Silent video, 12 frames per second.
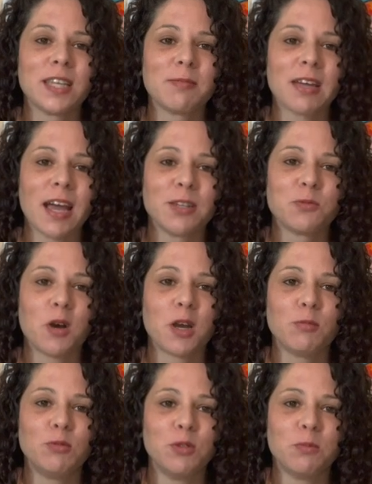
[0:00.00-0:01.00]
up guys,
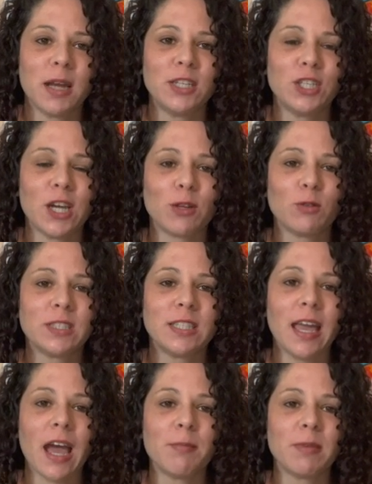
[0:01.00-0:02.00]
welcome to my channel.
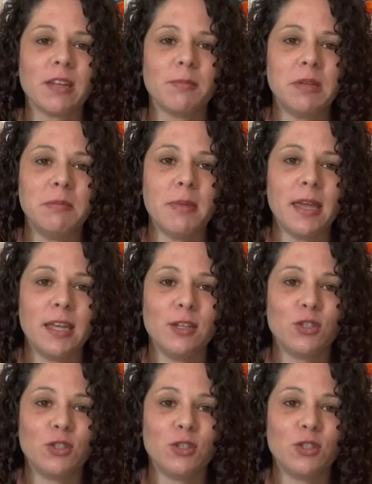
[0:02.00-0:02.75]
Today I'm gonna be making